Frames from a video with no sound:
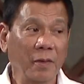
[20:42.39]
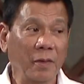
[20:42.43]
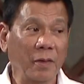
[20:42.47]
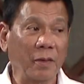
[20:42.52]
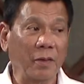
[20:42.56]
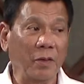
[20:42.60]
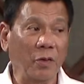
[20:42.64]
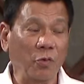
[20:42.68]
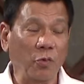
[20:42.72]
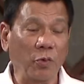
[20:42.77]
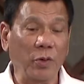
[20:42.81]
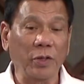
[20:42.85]

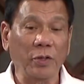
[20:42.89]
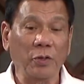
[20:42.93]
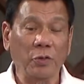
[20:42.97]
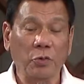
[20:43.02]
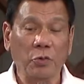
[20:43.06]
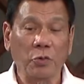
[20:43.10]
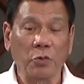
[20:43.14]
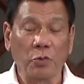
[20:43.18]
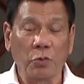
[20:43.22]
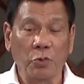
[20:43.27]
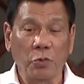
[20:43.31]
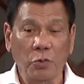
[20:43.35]
They
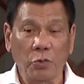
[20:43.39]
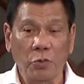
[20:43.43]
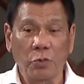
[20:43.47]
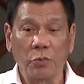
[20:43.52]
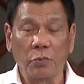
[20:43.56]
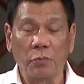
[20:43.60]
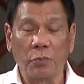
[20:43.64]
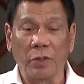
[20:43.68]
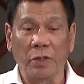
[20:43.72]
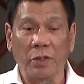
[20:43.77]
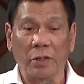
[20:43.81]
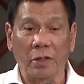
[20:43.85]
went to
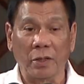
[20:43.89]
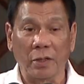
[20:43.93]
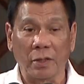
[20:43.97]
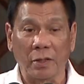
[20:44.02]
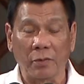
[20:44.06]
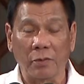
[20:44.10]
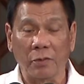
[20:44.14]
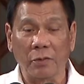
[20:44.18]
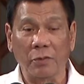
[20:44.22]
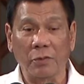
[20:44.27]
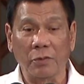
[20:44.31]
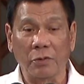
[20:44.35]

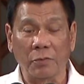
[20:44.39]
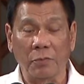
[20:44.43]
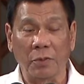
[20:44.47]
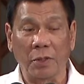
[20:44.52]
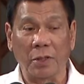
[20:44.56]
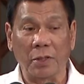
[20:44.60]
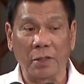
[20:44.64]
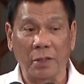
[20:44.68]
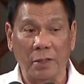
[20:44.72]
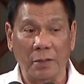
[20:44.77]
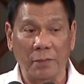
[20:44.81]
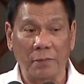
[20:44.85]
Mindanao to
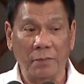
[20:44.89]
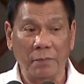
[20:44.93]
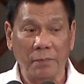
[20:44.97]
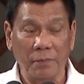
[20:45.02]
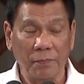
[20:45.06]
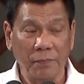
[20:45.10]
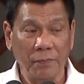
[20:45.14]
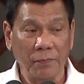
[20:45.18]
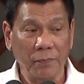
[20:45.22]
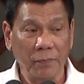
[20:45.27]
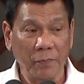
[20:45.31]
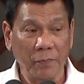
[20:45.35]
become